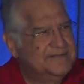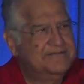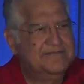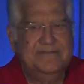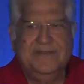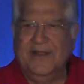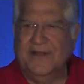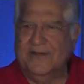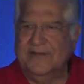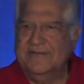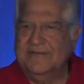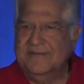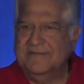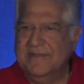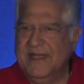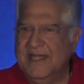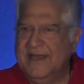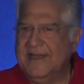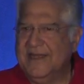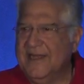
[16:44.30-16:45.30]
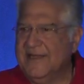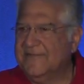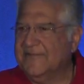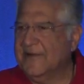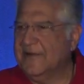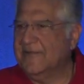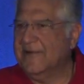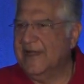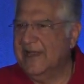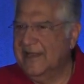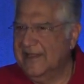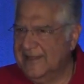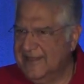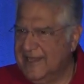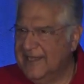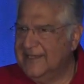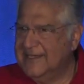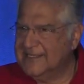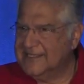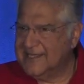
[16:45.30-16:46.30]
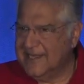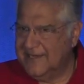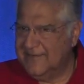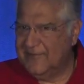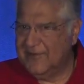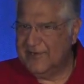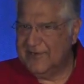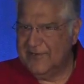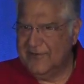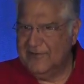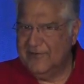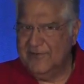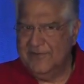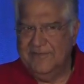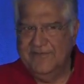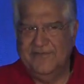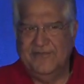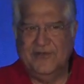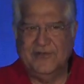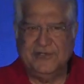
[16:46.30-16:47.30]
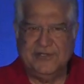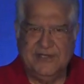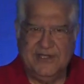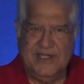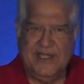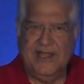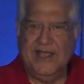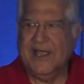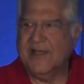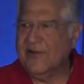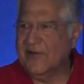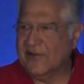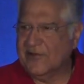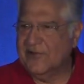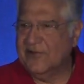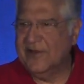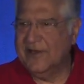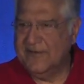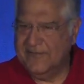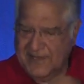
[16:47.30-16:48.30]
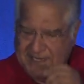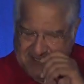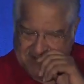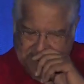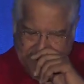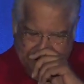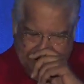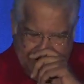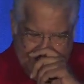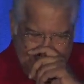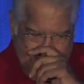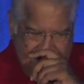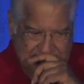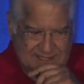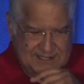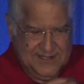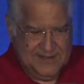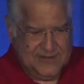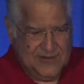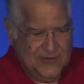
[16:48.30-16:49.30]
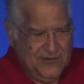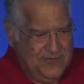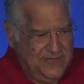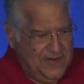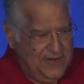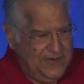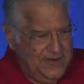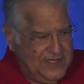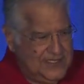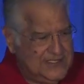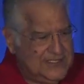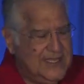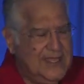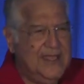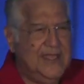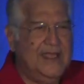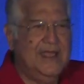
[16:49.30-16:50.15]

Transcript: you know, meditate for a while and then decide what to do. Fortunately, I got good advice from my other co-founders.